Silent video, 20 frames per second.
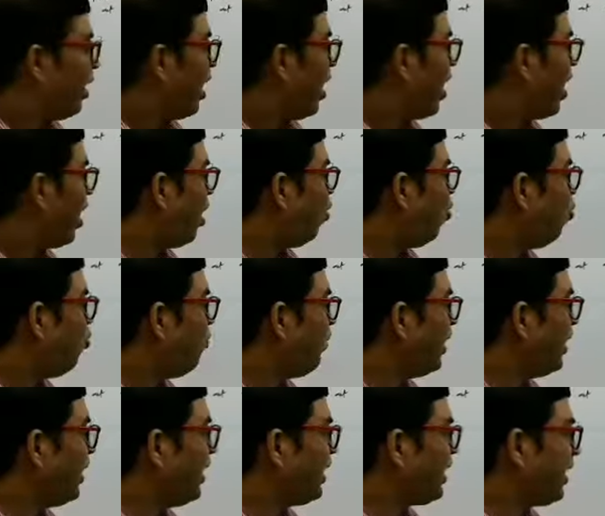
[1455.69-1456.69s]
how
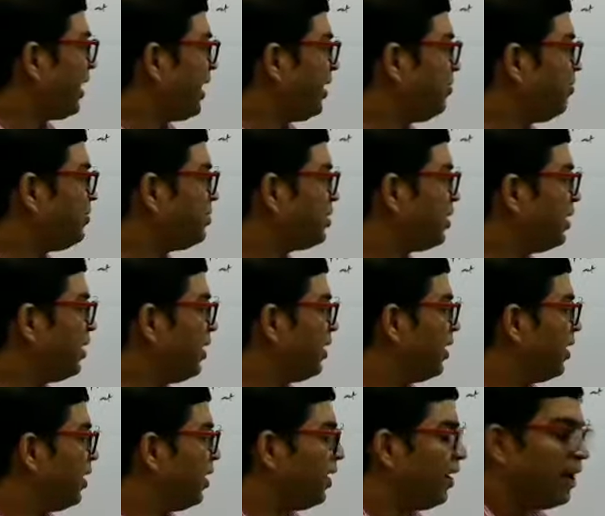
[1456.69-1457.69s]
many times
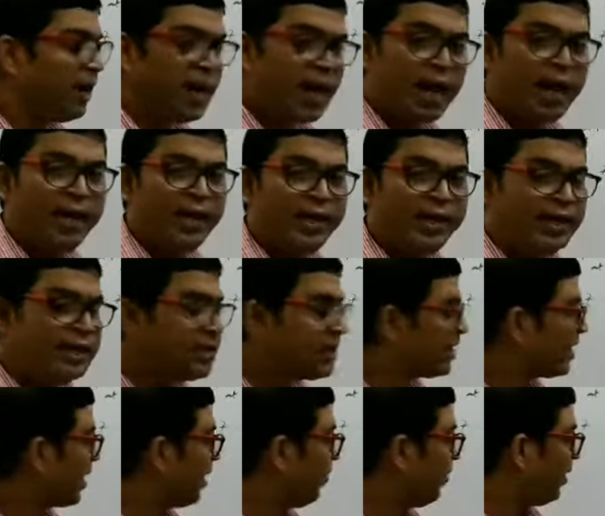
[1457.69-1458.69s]
9
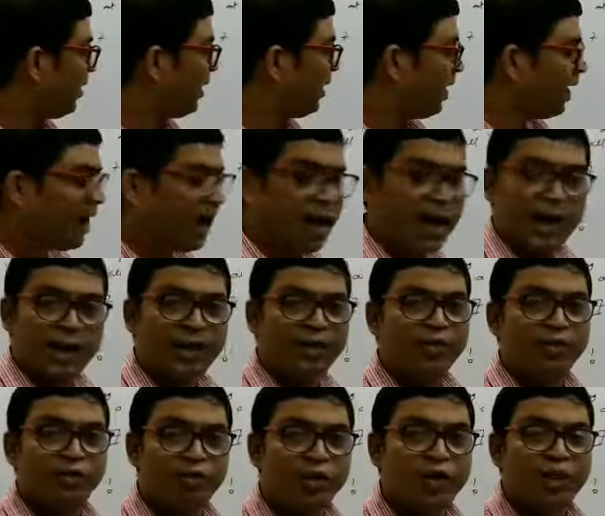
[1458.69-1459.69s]
is coming
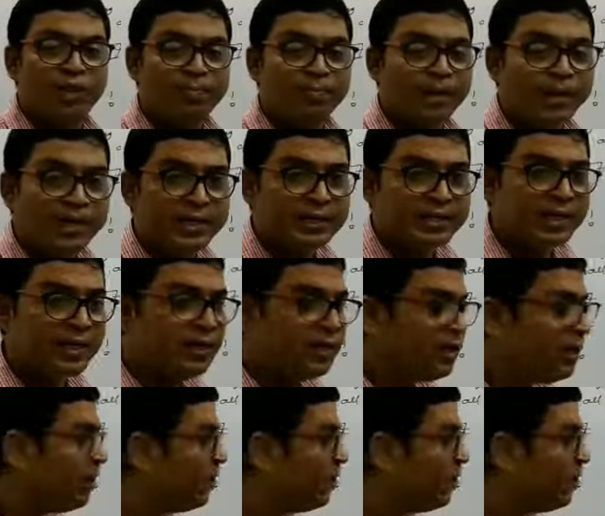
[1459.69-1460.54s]
at unit place.